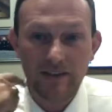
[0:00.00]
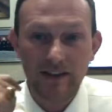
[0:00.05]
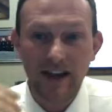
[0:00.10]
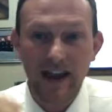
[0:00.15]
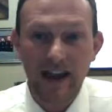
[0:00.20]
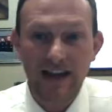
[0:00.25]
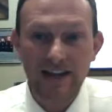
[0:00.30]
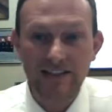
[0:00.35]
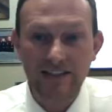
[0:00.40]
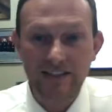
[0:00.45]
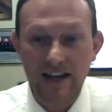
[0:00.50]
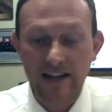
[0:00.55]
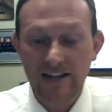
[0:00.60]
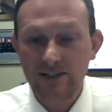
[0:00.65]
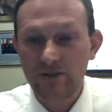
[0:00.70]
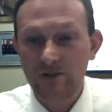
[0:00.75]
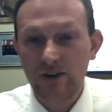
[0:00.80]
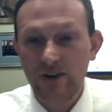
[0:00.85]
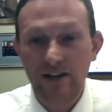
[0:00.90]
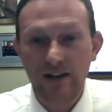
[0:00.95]
the NASDAQ
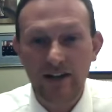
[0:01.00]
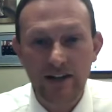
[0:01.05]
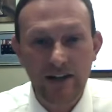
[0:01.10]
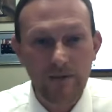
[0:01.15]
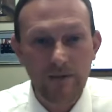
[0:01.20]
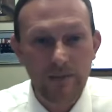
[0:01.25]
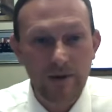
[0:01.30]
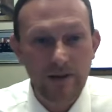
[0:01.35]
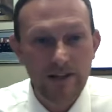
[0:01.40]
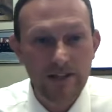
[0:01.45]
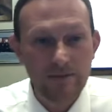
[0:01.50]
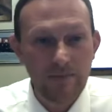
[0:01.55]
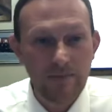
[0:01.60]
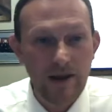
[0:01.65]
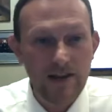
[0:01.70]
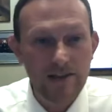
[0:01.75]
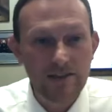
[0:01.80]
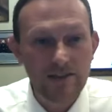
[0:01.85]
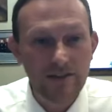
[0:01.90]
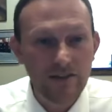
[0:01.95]
screening companies
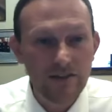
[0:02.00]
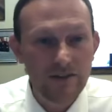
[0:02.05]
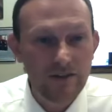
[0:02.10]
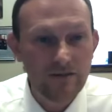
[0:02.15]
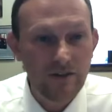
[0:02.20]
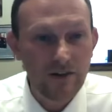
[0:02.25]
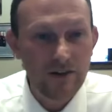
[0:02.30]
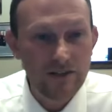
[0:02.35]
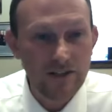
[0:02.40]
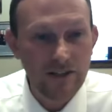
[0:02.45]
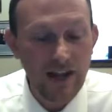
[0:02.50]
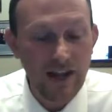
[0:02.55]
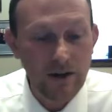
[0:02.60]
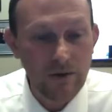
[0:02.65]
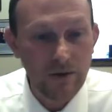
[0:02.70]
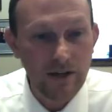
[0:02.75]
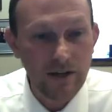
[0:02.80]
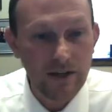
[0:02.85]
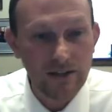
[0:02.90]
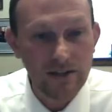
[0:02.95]
based on diversity,
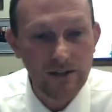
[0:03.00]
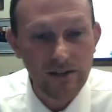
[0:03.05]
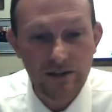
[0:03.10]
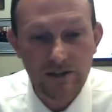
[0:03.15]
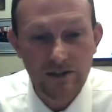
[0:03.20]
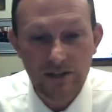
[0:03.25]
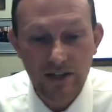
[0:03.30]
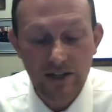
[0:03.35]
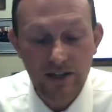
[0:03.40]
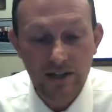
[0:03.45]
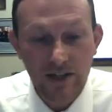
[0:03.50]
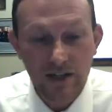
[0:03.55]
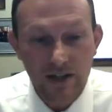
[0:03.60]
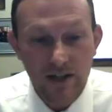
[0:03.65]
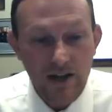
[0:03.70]
equity, inclusion.